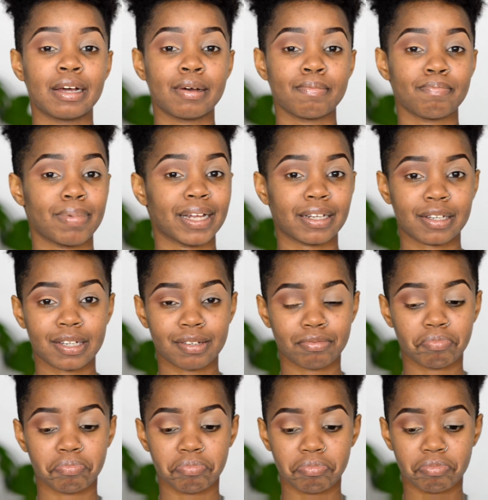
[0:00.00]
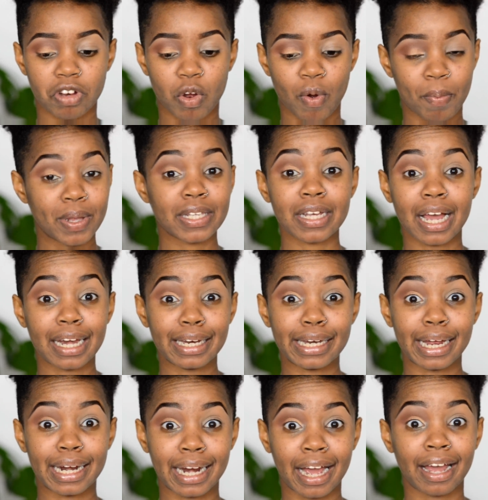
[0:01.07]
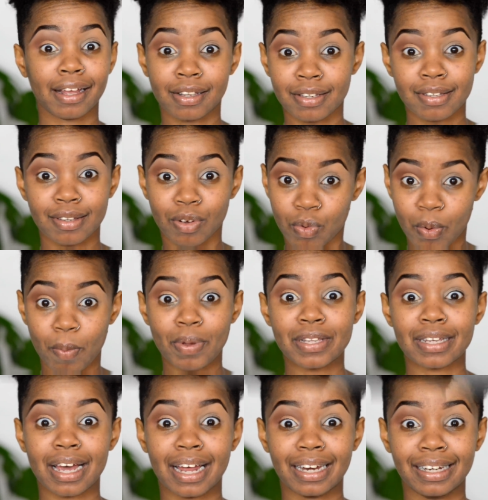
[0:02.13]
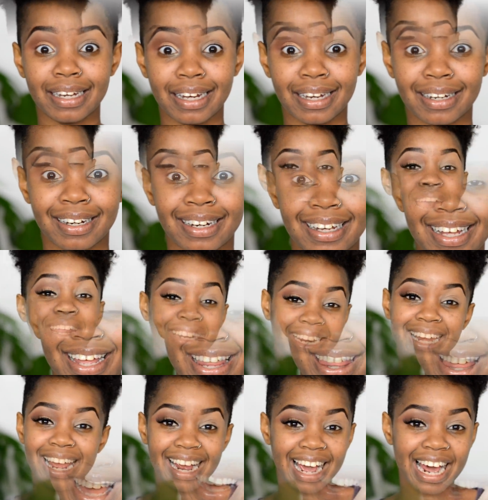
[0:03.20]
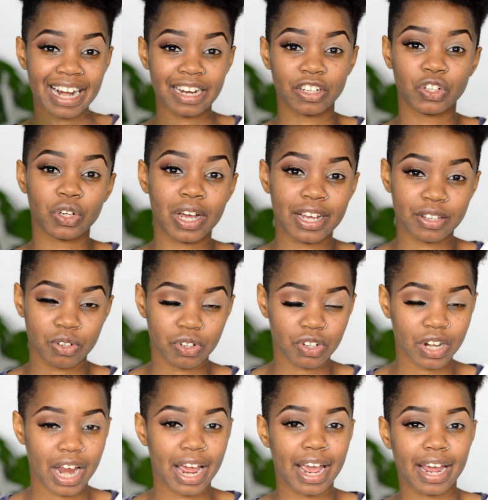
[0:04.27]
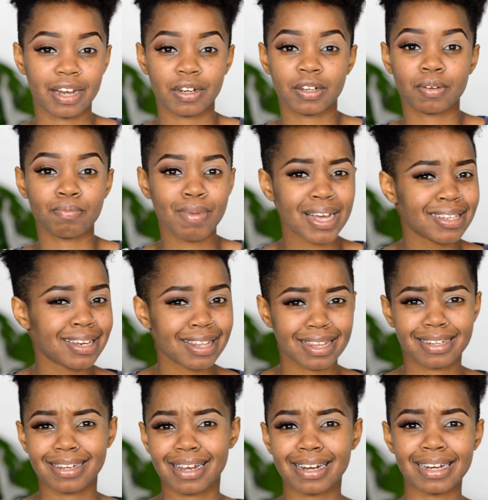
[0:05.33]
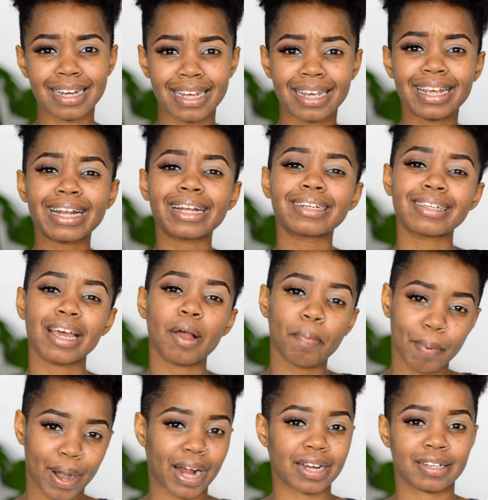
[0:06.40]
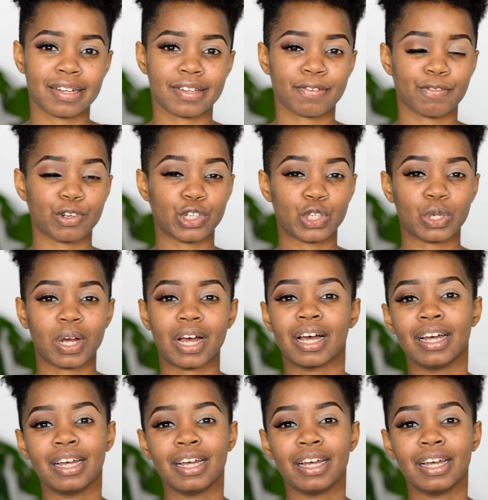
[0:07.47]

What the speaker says: But we're basically done, guys. We're basically done. I really encourage you guys to try and master the technique. It will take practice for sure.